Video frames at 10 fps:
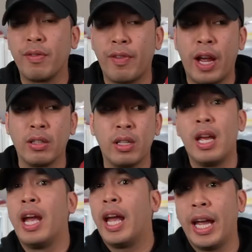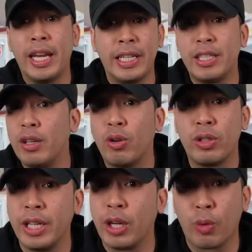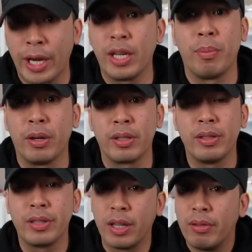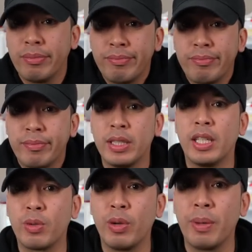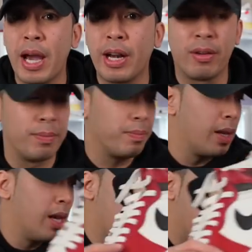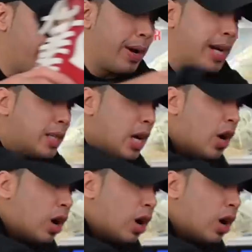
and Founds, and they still did great numbers. So, doesn't really matter. But anyway guys,